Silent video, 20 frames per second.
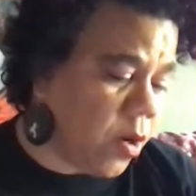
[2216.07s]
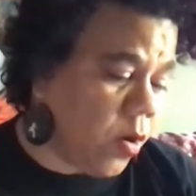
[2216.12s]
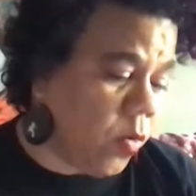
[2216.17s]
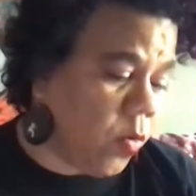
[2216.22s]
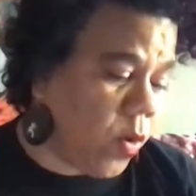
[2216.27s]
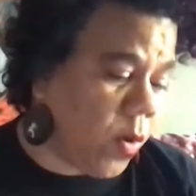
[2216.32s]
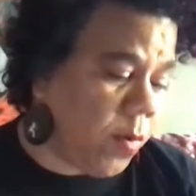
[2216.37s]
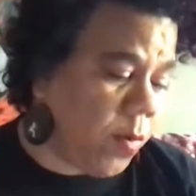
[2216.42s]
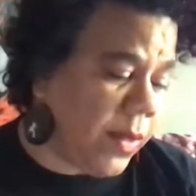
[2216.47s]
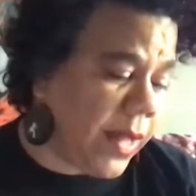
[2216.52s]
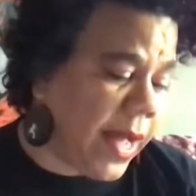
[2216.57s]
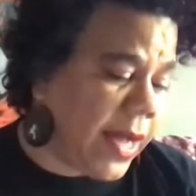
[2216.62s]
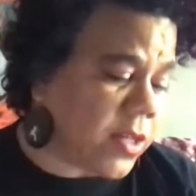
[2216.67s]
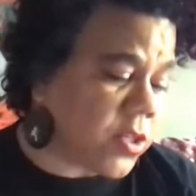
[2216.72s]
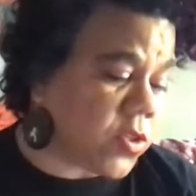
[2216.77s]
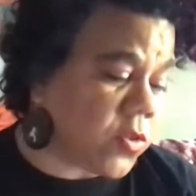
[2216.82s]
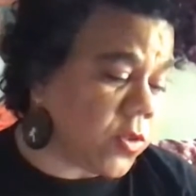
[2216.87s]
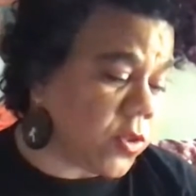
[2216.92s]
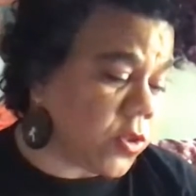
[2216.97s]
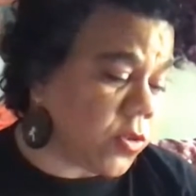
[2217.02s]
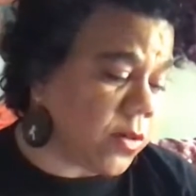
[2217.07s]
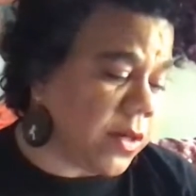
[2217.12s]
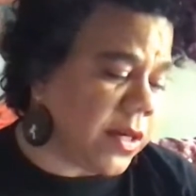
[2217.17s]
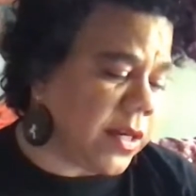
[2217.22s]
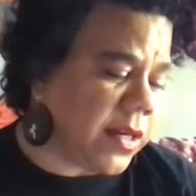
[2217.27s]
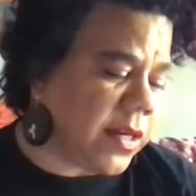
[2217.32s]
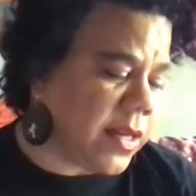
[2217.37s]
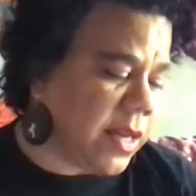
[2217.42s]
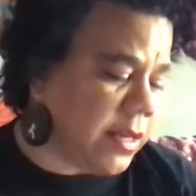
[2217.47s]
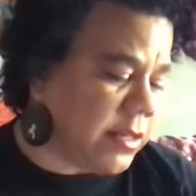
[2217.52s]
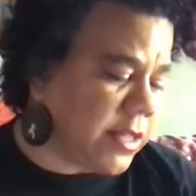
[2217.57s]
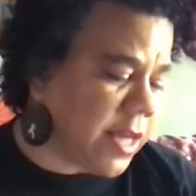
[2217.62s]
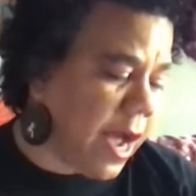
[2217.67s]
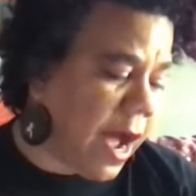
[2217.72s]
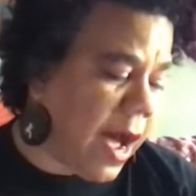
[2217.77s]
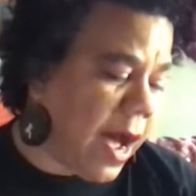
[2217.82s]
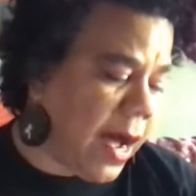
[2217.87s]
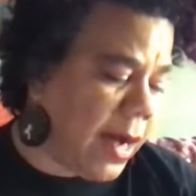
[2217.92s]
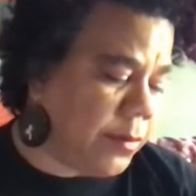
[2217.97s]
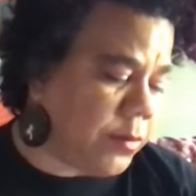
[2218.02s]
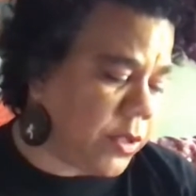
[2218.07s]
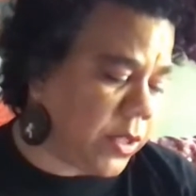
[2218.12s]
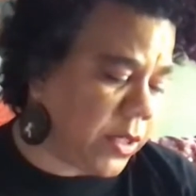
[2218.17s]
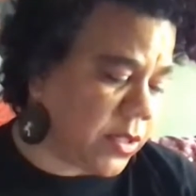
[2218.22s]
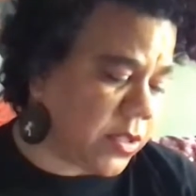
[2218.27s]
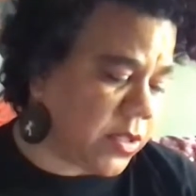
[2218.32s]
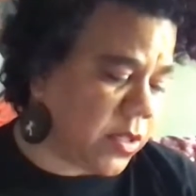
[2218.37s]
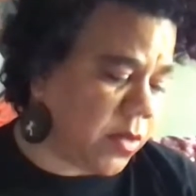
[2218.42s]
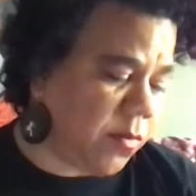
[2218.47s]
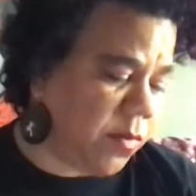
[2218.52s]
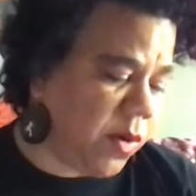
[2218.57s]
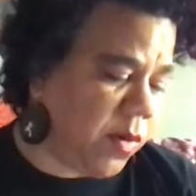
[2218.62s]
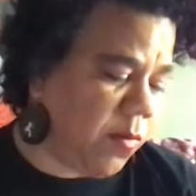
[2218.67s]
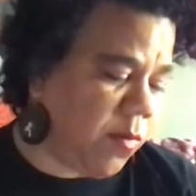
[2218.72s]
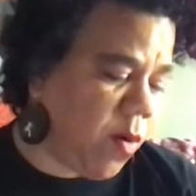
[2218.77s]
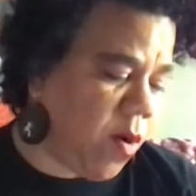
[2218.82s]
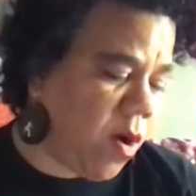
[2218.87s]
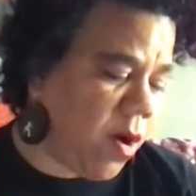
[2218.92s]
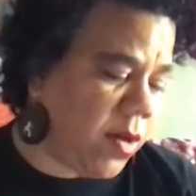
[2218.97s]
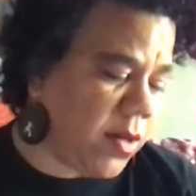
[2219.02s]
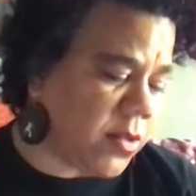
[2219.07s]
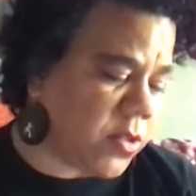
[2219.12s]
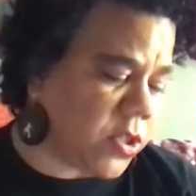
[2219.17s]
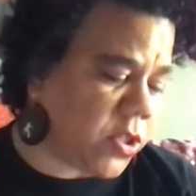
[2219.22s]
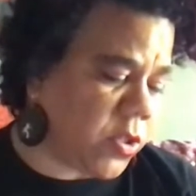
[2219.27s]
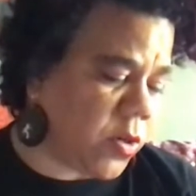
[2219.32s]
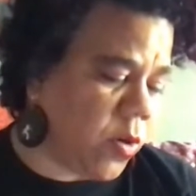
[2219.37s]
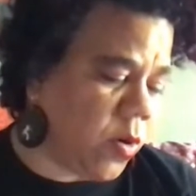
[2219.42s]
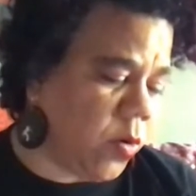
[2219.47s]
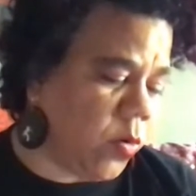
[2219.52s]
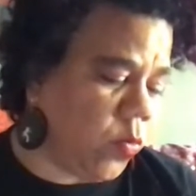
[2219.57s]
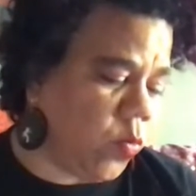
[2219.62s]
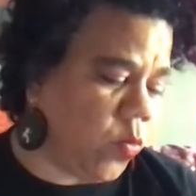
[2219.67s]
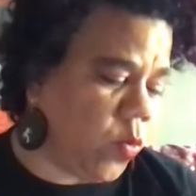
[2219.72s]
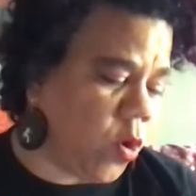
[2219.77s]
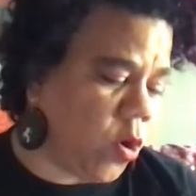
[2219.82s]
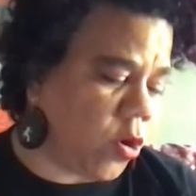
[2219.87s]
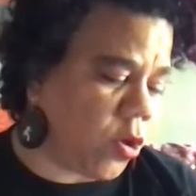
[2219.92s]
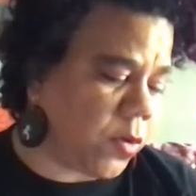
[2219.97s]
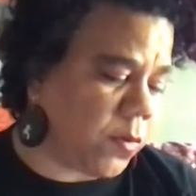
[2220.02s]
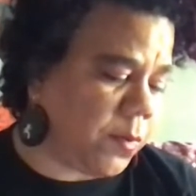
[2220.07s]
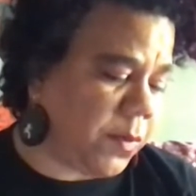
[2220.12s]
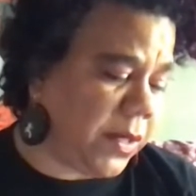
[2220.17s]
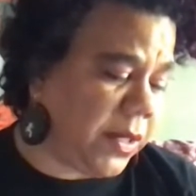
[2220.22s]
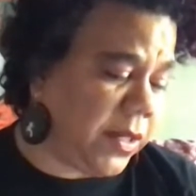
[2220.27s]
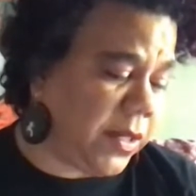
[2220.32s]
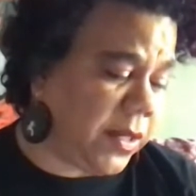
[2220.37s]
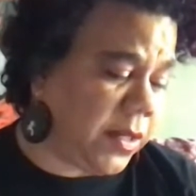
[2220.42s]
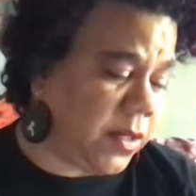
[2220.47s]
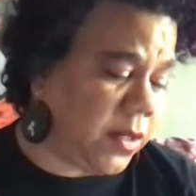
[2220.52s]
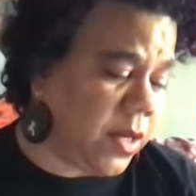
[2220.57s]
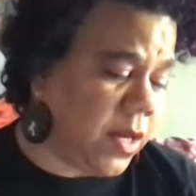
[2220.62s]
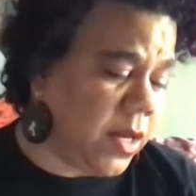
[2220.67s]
where Blacks were treated as objects to be bought and sold, worked, beaten,